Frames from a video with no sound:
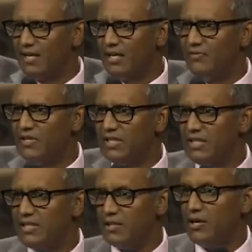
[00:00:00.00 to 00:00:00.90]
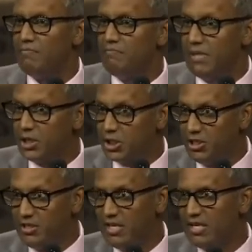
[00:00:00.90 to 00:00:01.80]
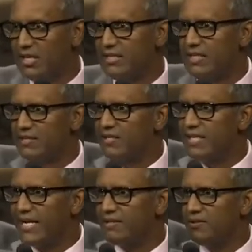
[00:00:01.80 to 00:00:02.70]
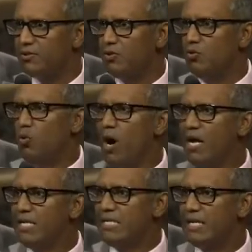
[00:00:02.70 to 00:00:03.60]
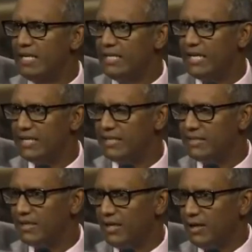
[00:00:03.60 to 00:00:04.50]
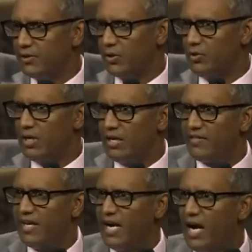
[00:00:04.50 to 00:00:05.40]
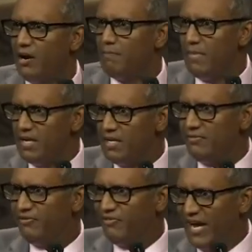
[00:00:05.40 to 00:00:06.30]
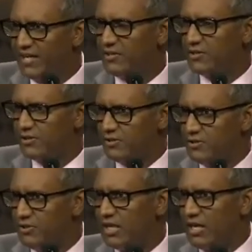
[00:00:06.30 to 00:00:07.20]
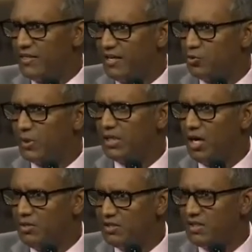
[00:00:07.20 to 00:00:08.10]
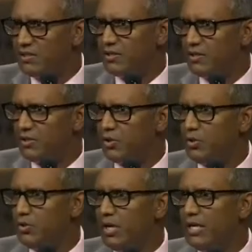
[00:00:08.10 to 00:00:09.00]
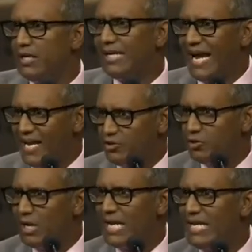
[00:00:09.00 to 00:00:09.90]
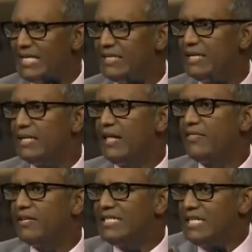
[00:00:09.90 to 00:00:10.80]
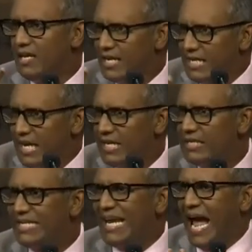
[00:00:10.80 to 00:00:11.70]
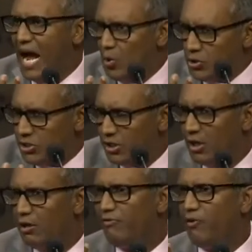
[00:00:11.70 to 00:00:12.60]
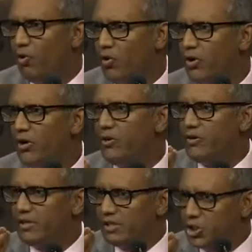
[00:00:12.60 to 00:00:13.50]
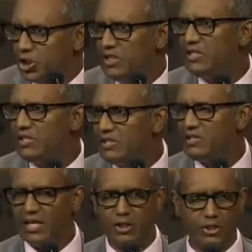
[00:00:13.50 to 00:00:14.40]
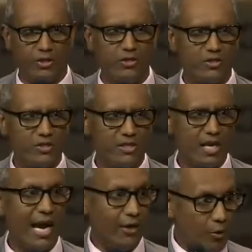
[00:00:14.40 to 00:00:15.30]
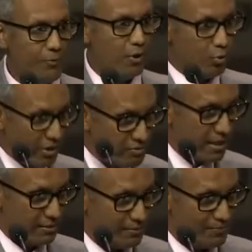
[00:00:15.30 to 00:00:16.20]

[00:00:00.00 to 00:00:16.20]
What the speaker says: If it is a mission, it is entitled to 1 delegate. So there are many factors that we consider to calculate the delegate count for a GC session. I hope you are with me.